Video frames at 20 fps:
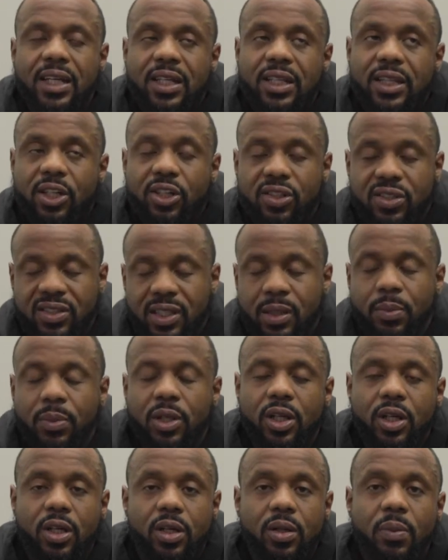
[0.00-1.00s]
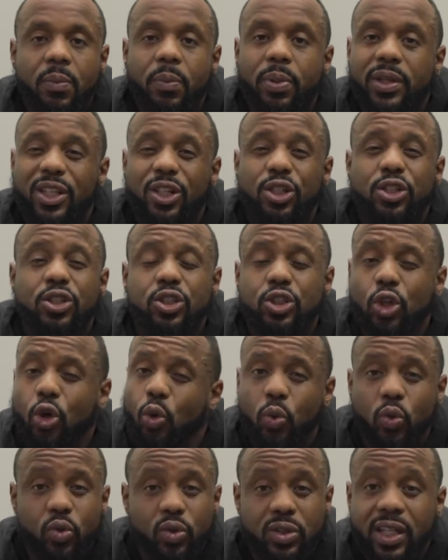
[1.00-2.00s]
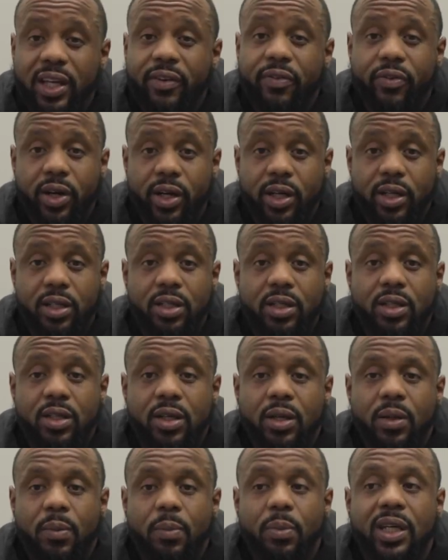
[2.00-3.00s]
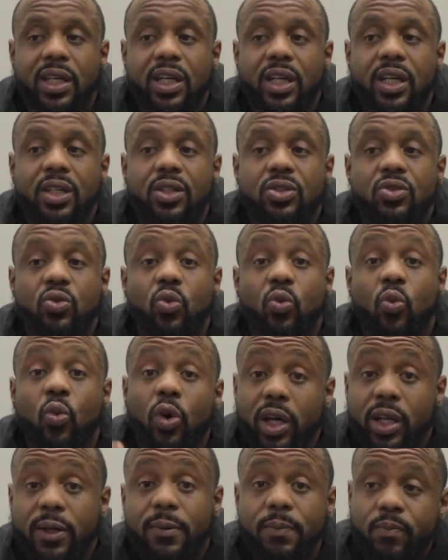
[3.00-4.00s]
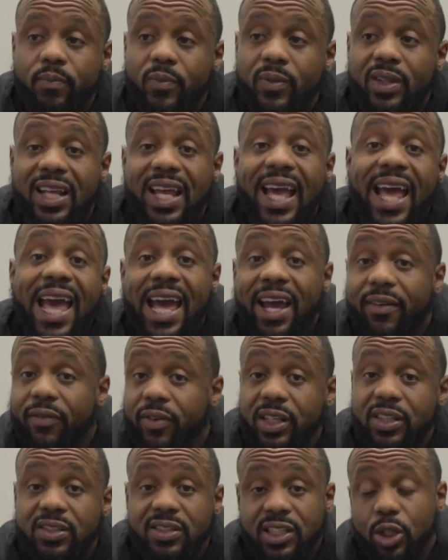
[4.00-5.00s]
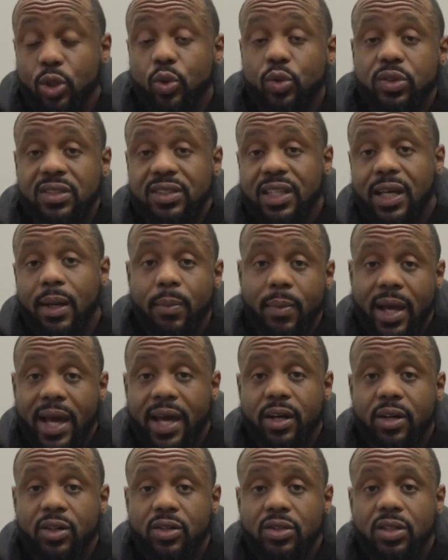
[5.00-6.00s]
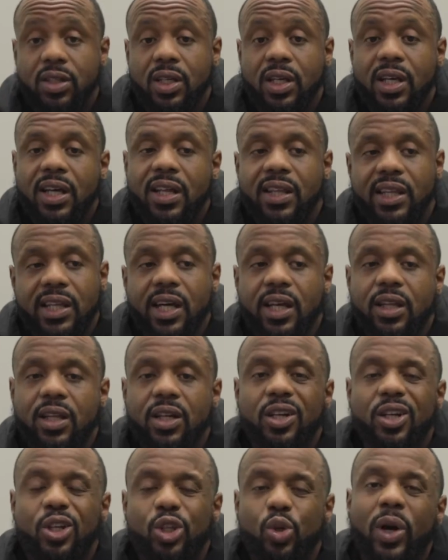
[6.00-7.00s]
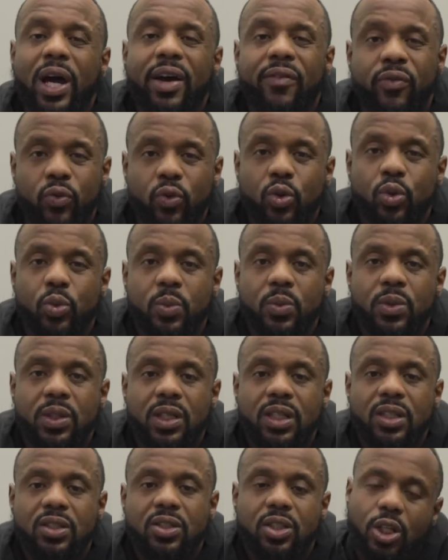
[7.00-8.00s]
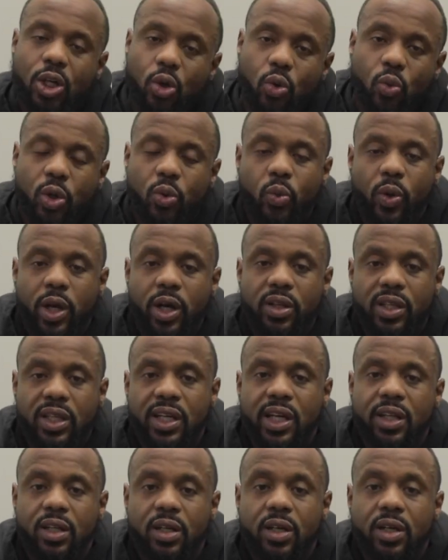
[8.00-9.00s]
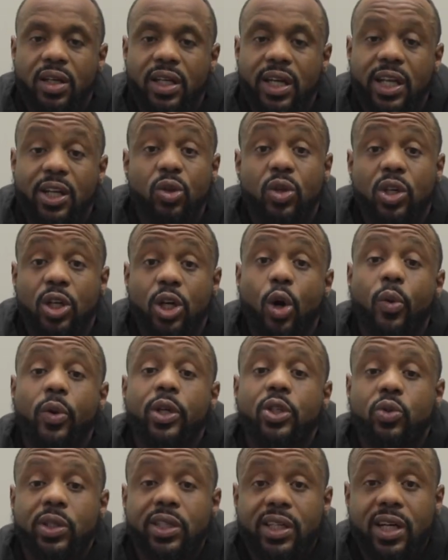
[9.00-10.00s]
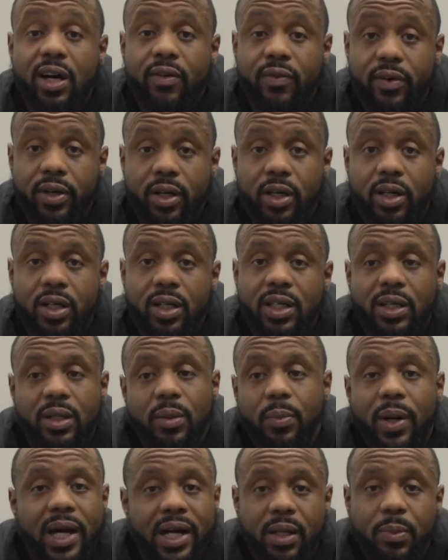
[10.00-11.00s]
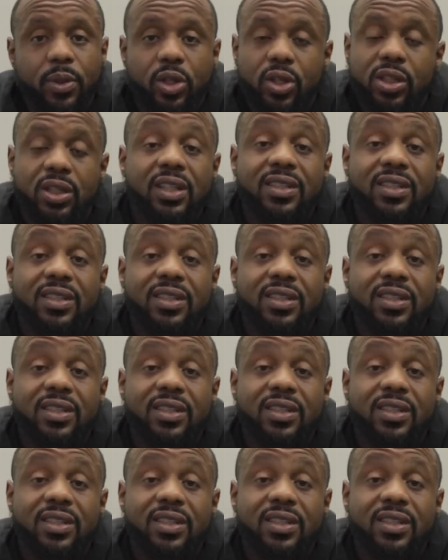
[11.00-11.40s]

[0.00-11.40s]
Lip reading: they're similar, but they're so different because one, every single step matters. The other, you have room to go one way or the other, and you can always recover. Bodybuilding, the